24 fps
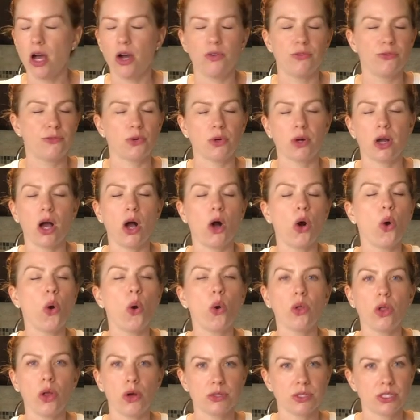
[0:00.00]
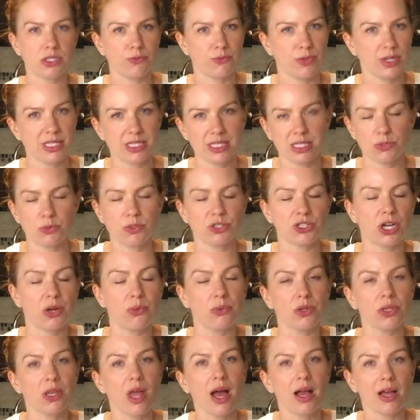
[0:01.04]
for a whole host of reasons, which I
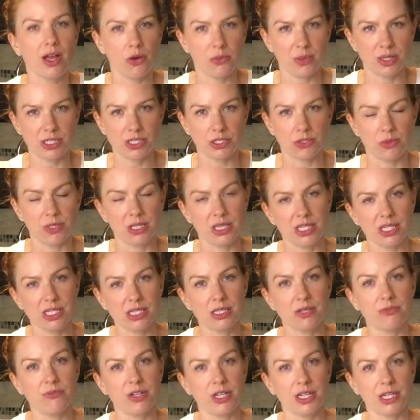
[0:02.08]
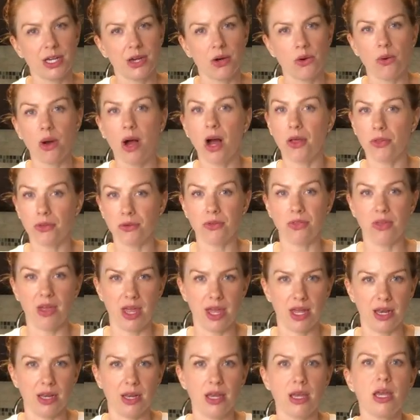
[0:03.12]
will not go into in this video, other
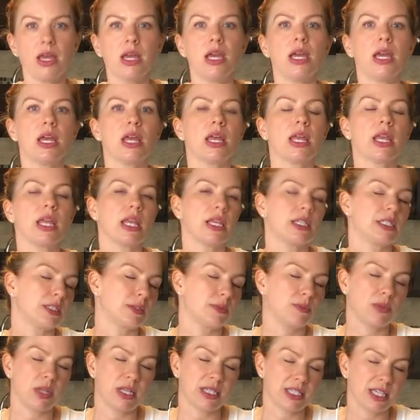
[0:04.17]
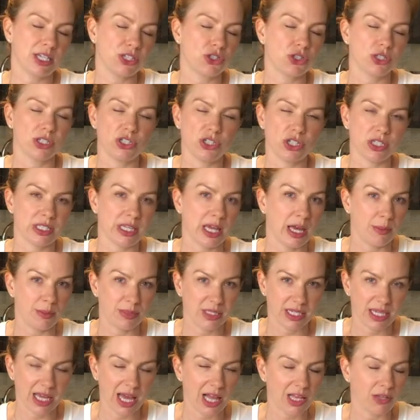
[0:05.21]
than it's essentially just
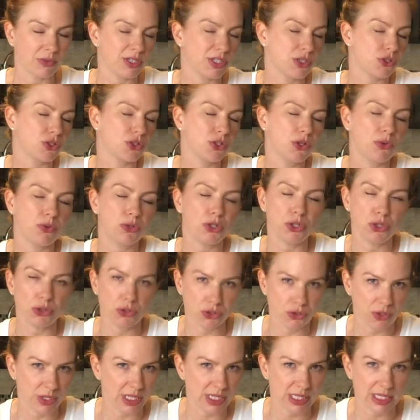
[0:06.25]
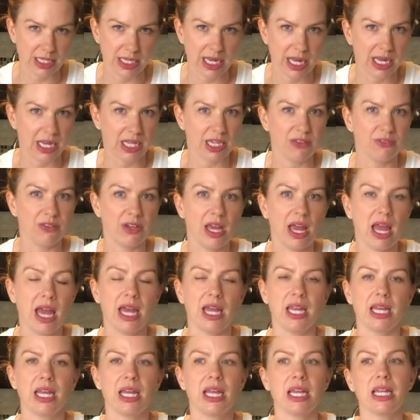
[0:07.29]
empty calories. There's no nutrients in any of it,
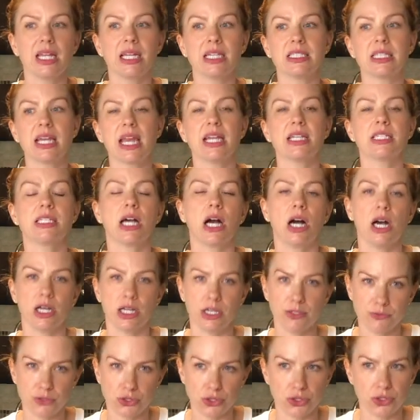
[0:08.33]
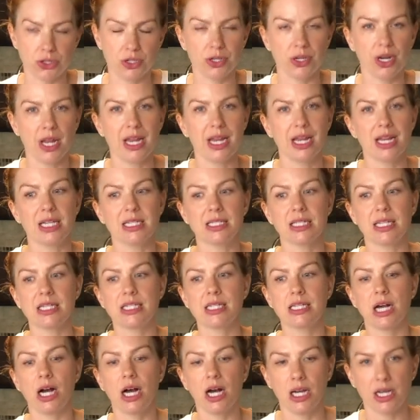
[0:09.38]
and it is a ton of sugar and it is a
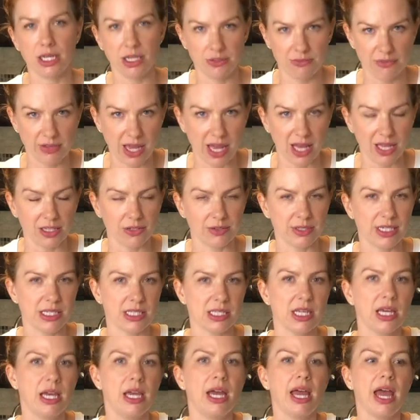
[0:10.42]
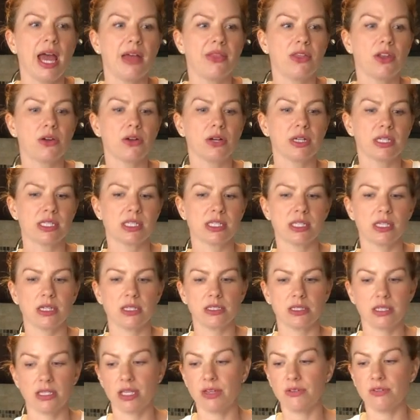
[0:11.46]
ton of calories. And there
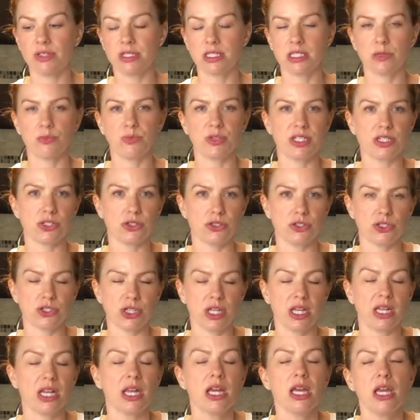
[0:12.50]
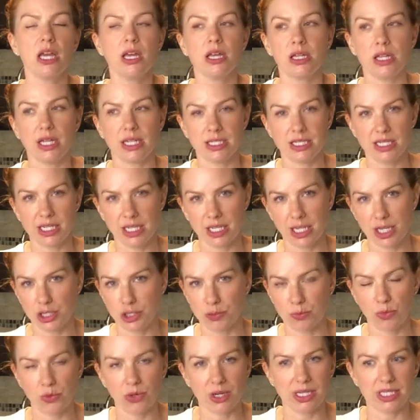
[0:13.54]
is even some research that in
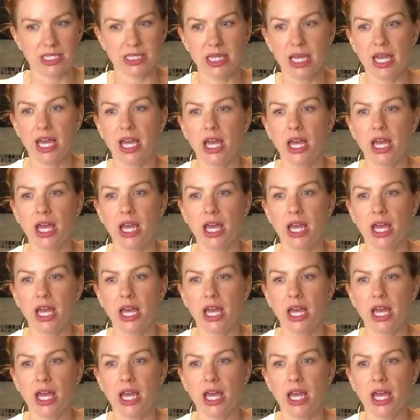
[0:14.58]
teenage boys,